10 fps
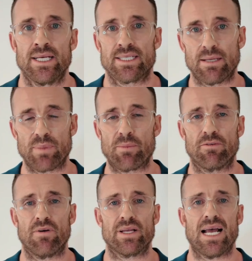Some people
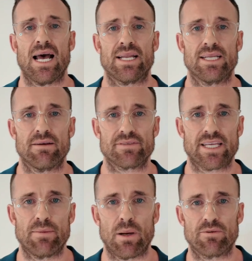find it hard enough to
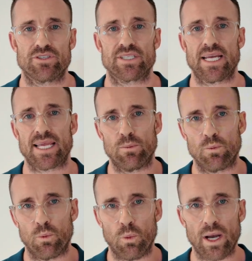keep up with just
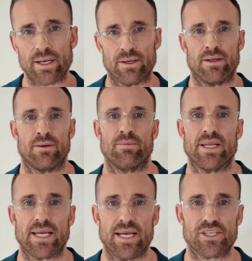taking one
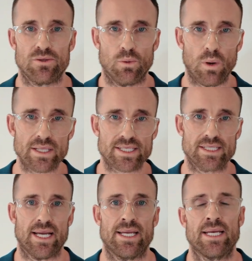medication once a
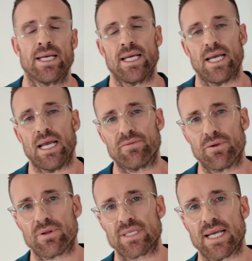day. If
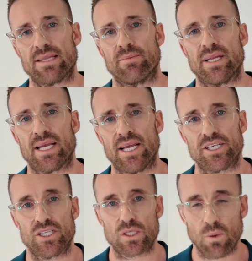you were to take the
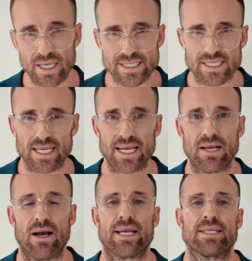medication twice a day,
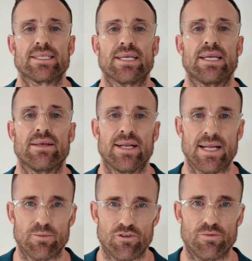I can see that a
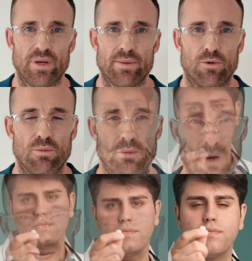number of people
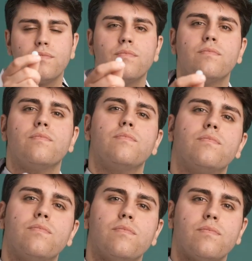might not be able to
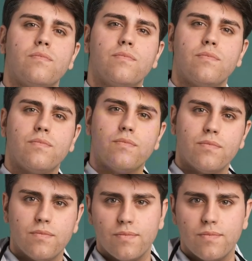comply with that regimen,